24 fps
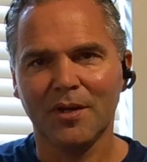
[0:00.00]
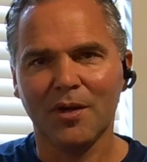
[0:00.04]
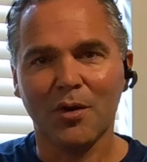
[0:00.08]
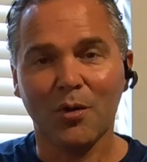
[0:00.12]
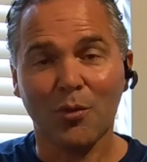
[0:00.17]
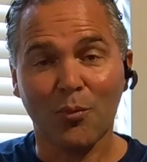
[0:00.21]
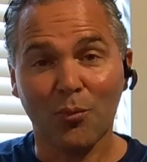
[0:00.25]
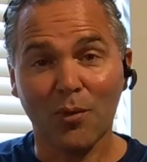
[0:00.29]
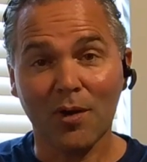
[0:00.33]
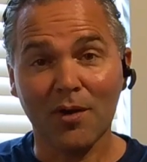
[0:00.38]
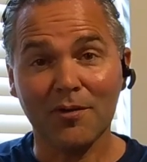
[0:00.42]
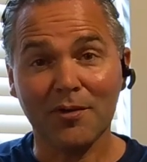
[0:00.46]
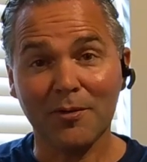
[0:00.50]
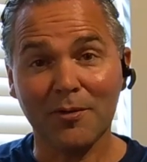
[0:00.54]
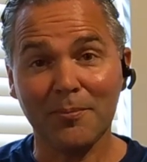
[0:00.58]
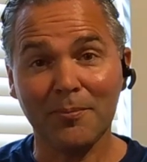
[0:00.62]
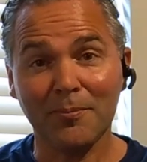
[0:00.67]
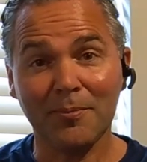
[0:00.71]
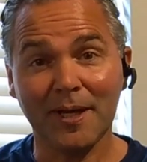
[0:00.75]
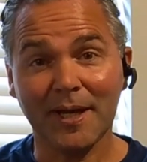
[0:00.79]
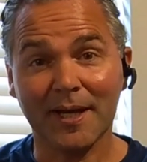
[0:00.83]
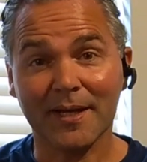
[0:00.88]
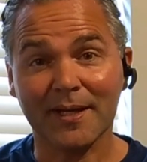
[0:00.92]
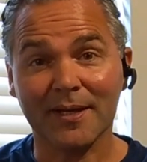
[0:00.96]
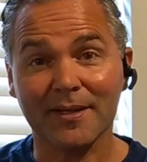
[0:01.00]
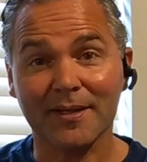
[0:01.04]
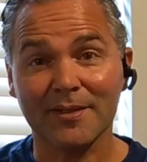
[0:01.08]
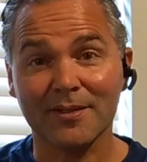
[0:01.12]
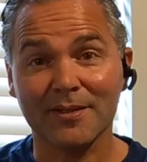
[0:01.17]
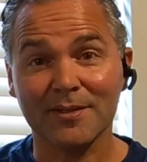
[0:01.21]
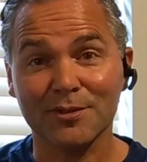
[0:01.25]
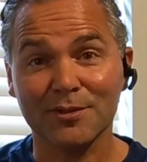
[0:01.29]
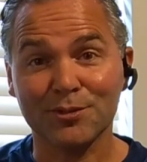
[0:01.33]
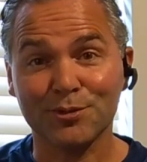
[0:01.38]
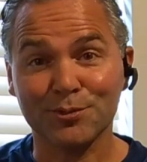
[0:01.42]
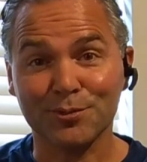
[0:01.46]
Welcome back
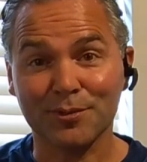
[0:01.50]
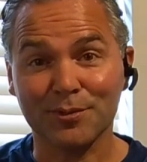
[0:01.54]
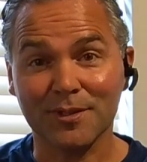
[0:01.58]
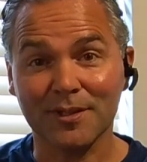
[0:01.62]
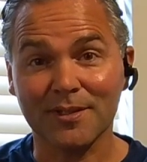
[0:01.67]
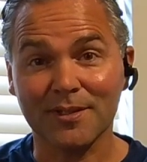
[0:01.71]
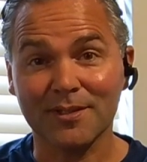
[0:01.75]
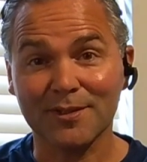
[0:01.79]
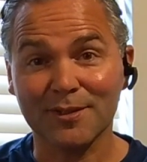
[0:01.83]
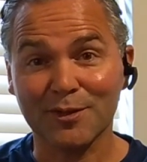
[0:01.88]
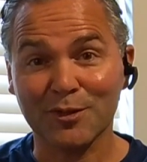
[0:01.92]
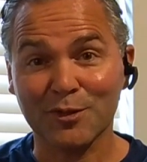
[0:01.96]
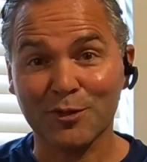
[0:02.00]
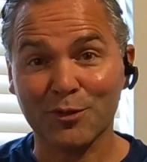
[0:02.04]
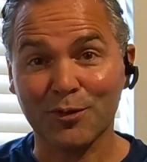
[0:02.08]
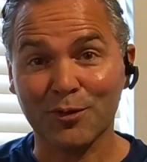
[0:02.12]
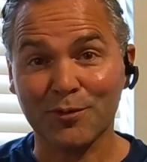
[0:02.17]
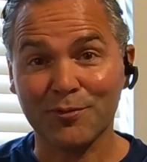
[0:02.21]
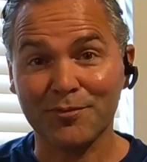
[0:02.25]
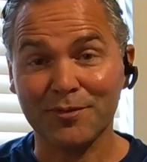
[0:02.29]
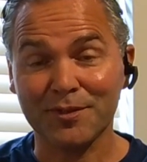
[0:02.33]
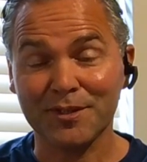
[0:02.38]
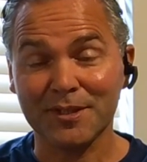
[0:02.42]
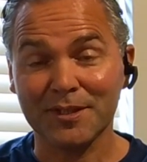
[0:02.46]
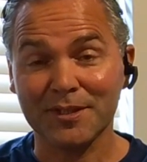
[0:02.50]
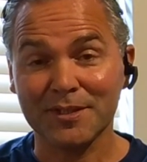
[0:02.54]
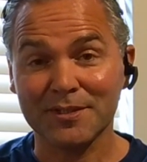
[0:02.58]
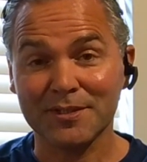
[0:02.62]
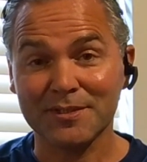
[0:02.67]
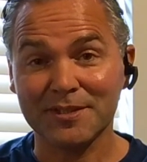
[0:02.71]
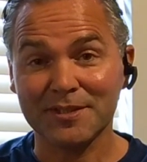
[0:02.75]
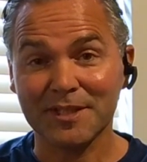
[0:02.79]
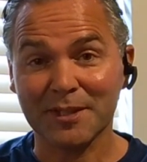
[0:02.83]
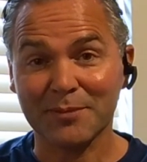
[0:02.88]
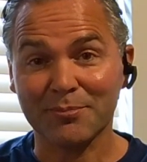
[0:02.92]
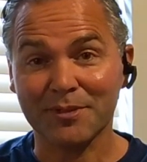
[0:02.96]
to another coffee
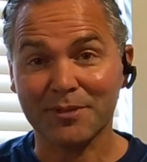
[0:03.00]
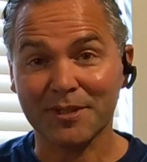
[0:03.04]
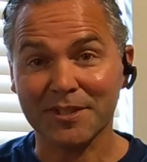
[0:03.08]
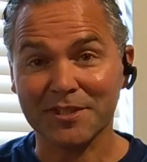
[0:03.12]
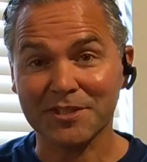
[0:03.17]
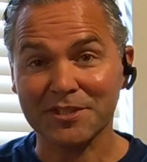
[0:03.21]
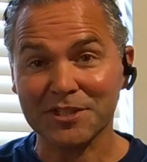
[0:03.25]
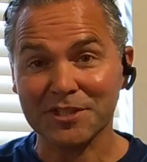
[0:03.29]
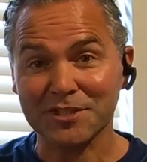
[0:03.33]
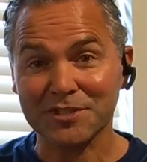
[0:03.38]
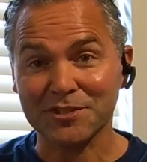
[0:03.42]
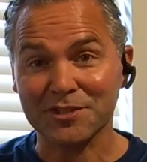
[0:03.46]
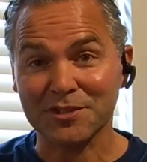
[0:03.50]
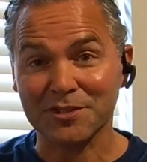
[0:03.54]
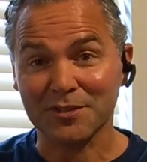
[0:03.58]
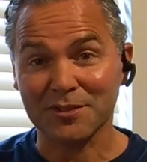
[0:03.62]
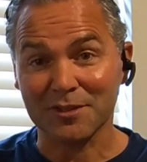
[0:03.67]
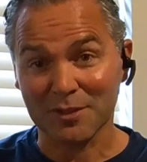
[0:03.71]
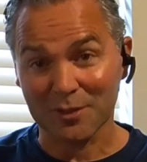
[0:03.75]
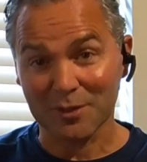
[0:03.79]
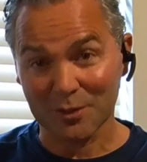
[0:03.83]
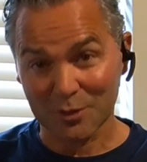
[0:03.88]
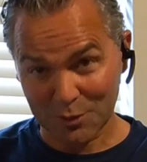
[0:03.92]
tech break session,